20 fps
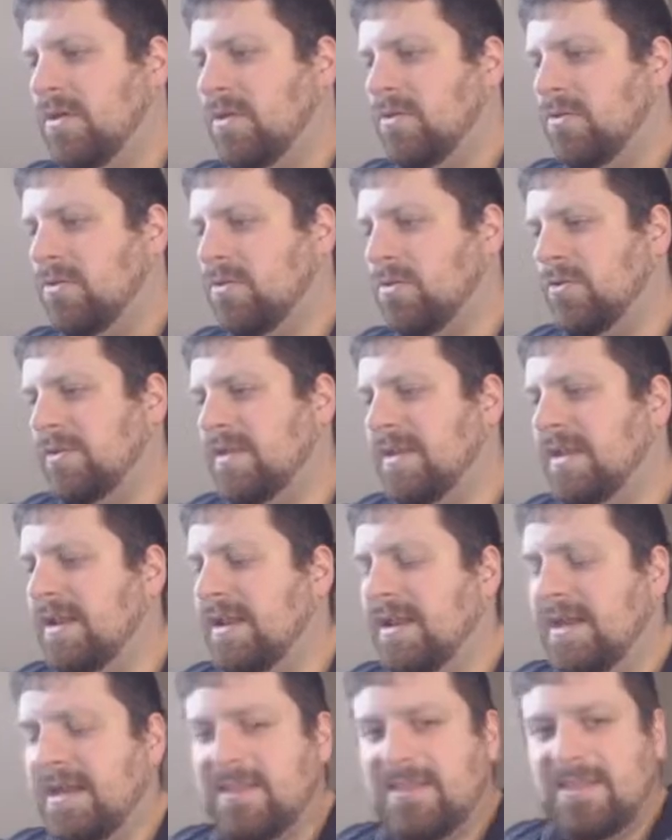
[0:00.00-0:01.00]

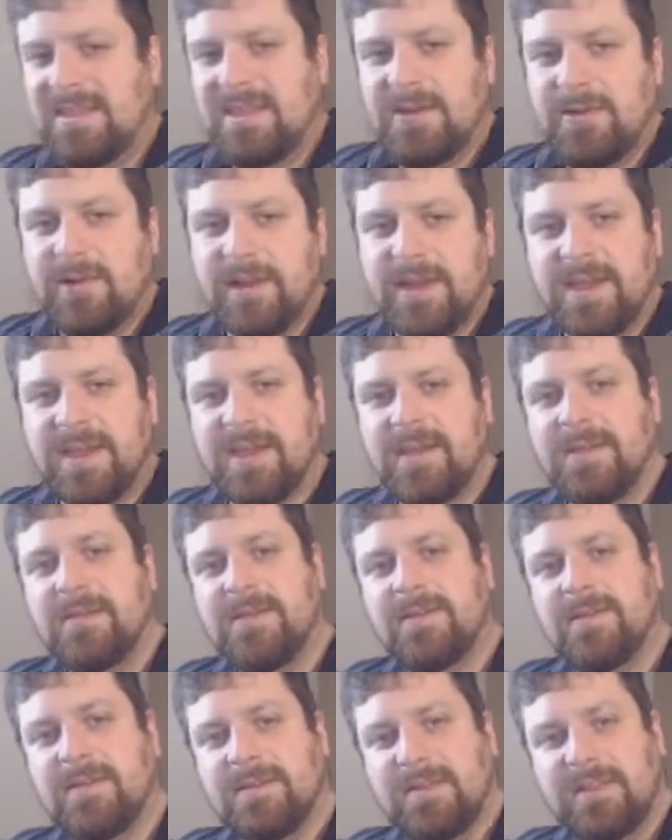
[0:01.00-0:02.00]
Tortilla Tigre.
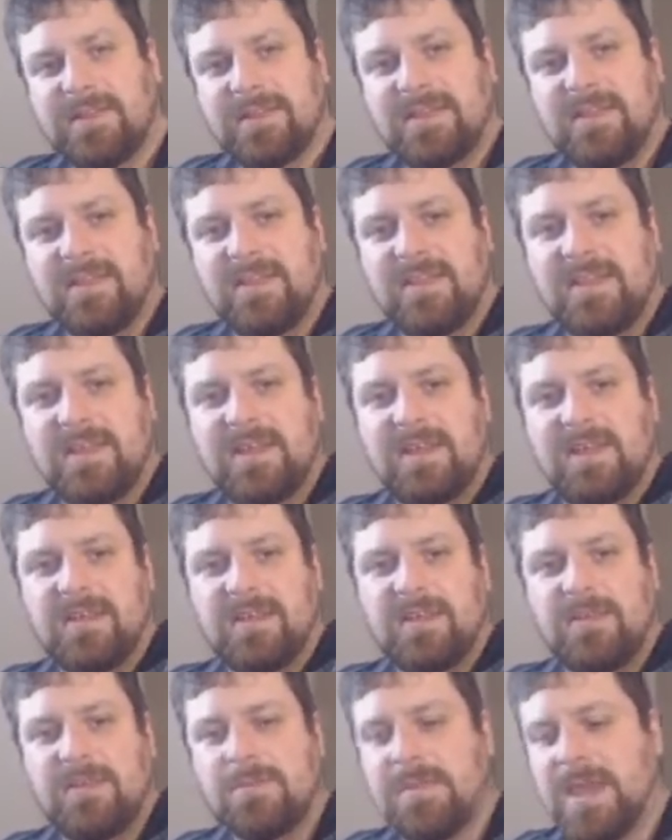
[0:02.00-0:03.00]
I think that's the
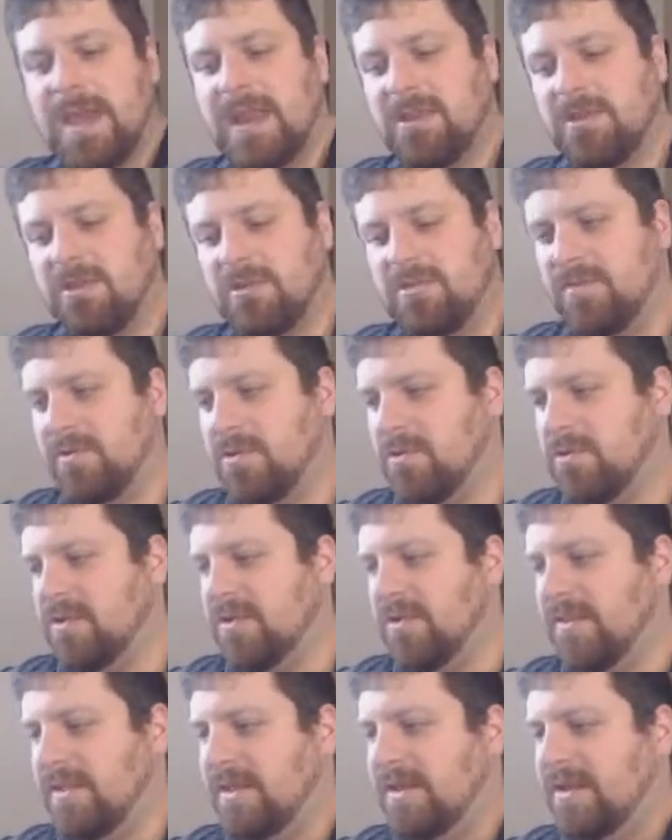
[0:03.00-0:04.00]
Spanish version
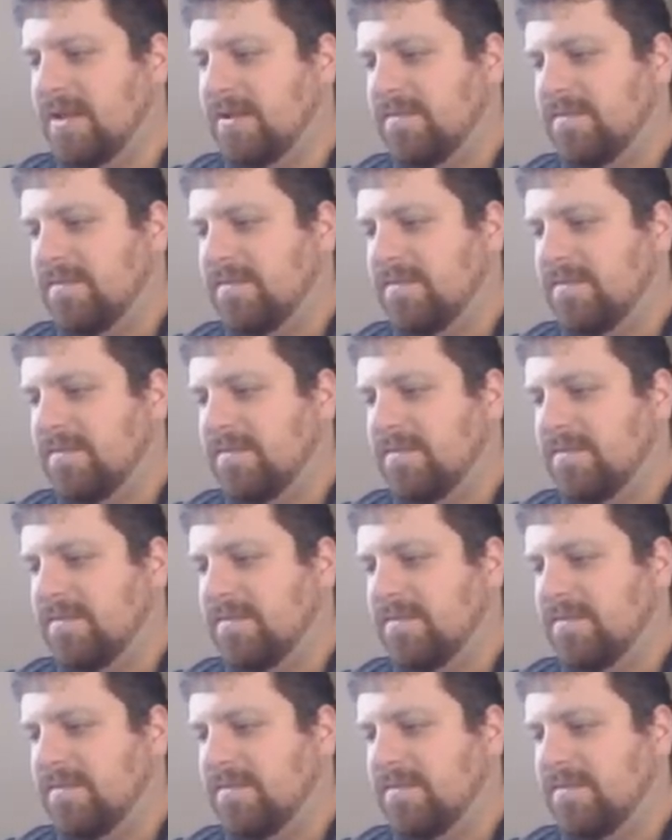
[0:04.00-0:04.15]
of that.